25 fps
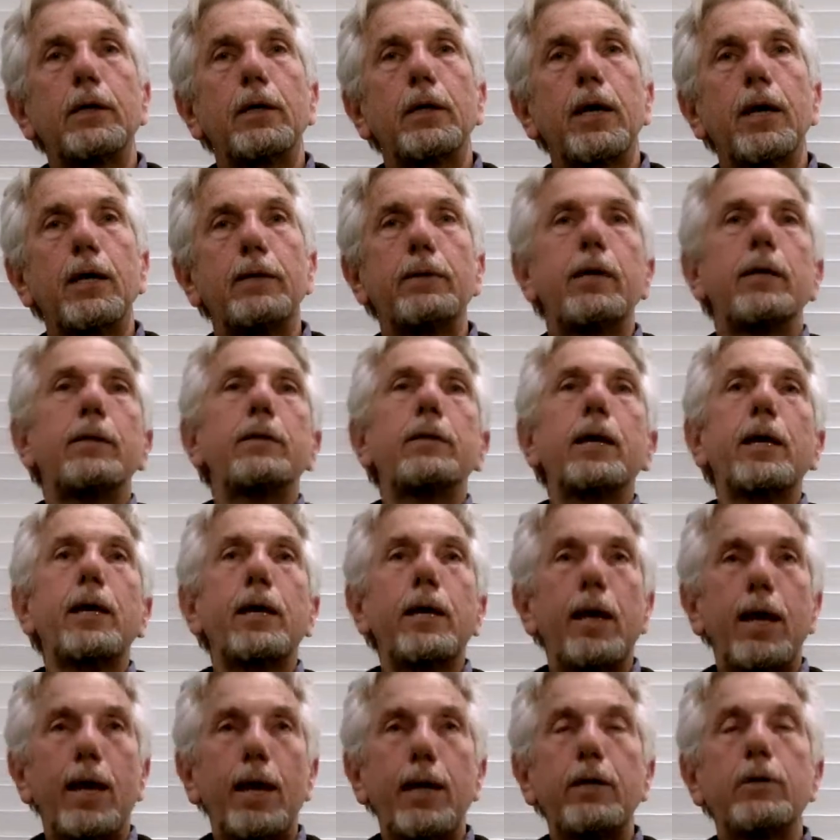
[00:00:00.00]
and then
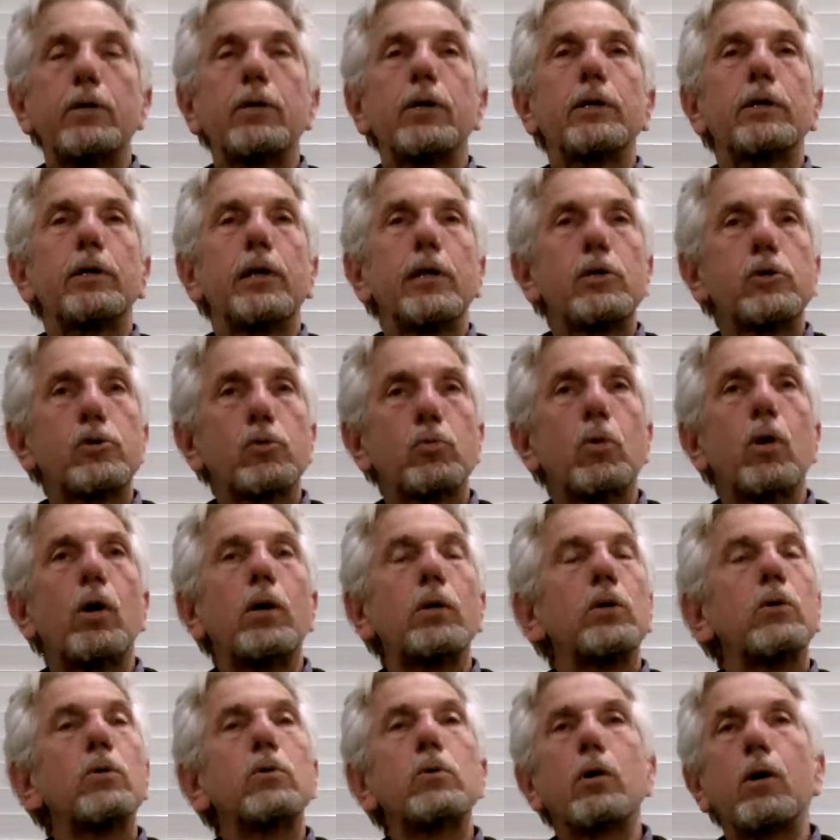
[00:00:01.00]
they ate and they
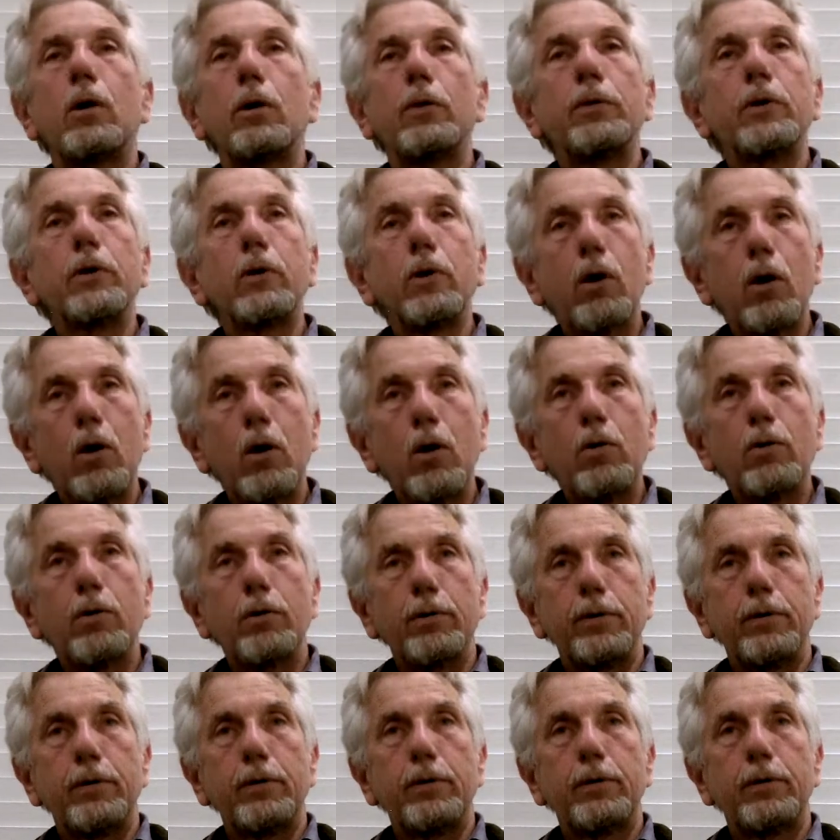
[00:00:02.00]
swallowed on their own.